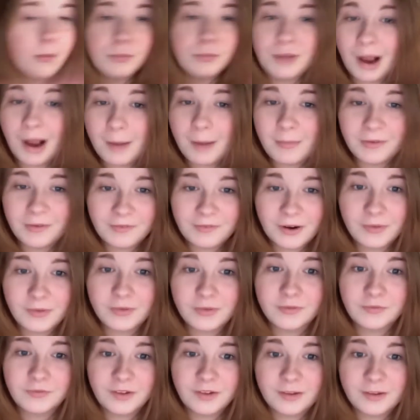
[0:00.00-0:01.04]
probably my
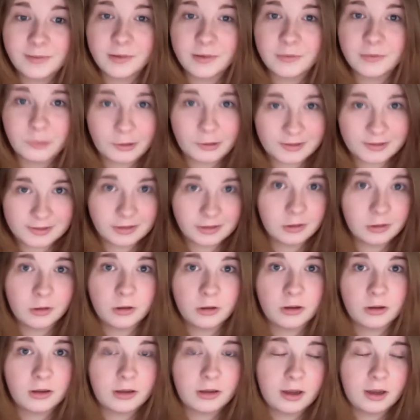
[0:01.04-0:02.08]
favorite female voice of the
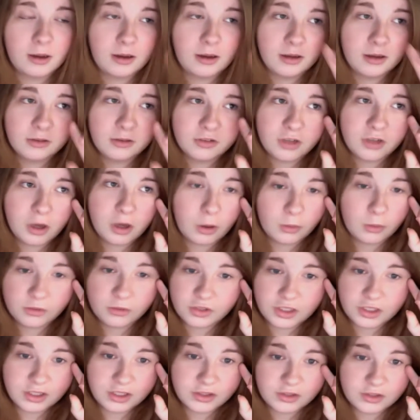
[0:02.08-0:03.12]
whole show.
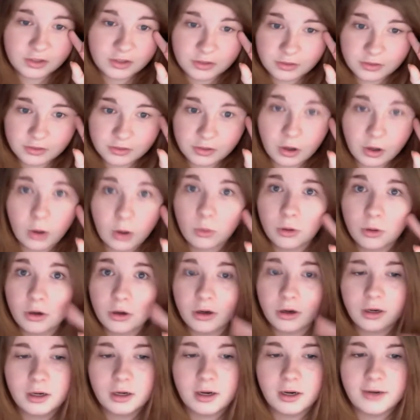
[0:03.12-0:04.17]
She's just so
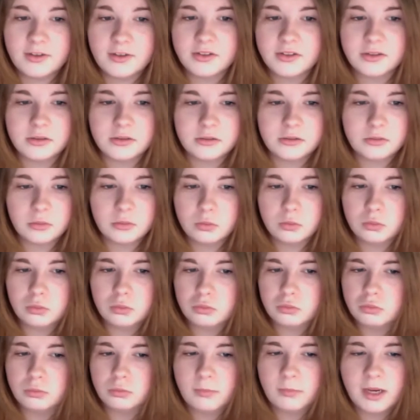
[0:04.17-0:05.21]
good. I just,
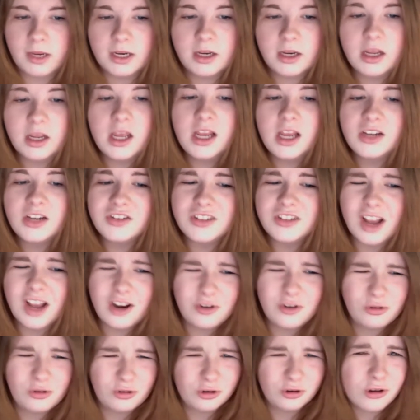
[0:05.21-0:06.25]
man, she's got a
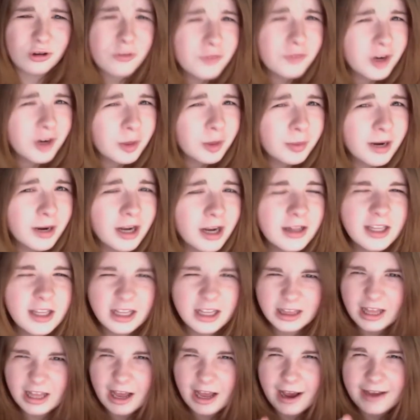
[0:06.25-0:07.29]
new girlfriend apparently.
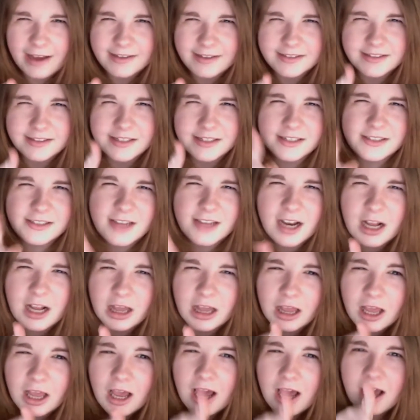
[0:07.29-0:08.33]
Lies, Santana,
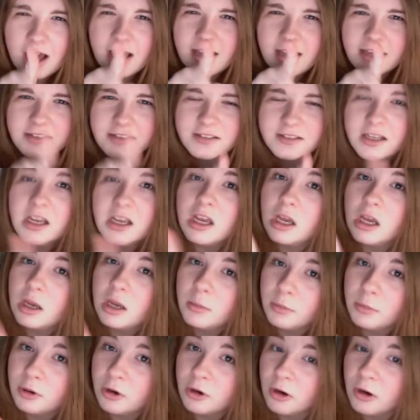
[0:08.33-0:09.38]
lies.
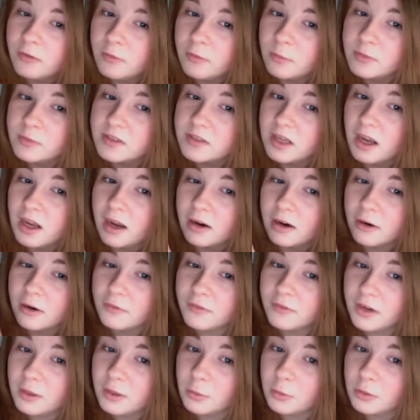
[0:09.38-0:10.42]
But her girlfriend was hot, her
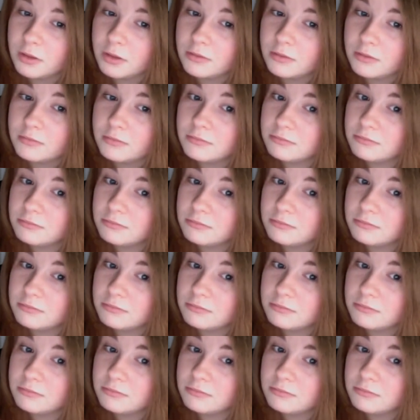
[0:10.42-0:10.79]
fake one.